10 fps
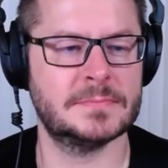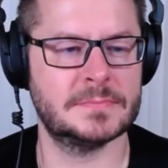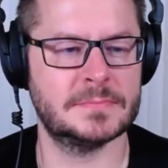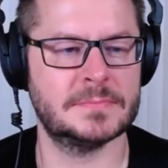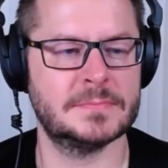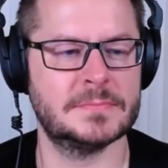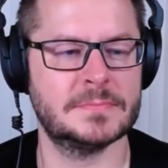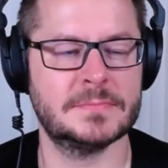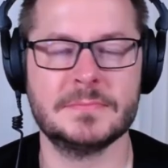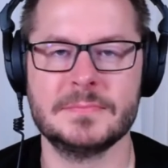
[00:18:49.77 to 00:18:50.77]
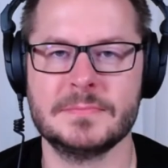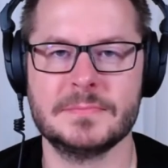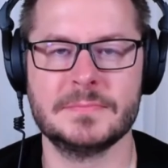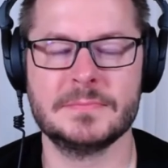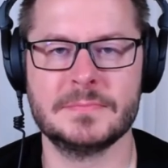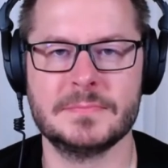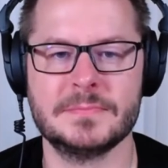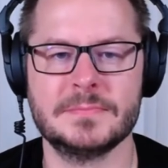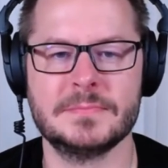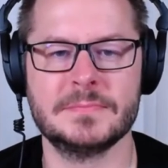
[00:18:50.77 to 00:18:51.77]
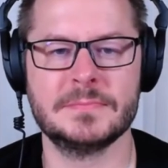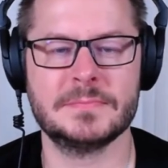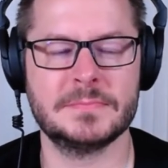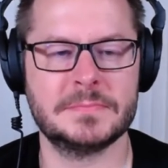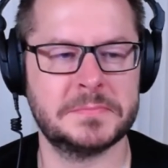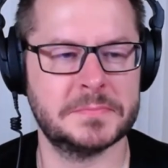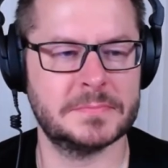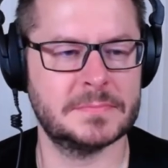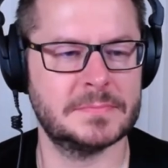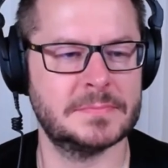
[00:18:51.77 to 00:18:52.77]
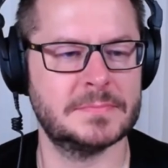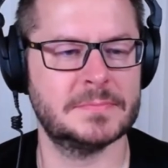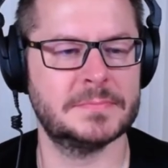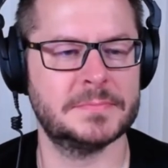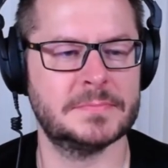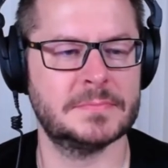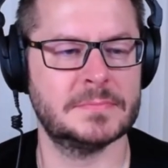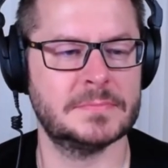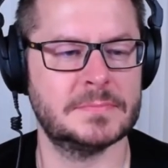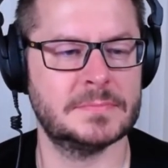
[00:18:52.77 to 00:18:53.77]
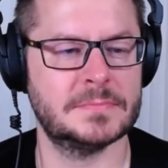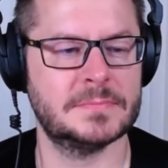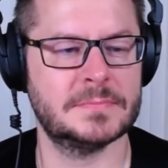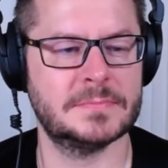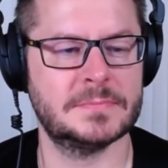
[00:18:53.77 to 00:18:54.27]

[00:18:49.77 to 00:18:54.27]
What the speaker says: This person isn't speaking.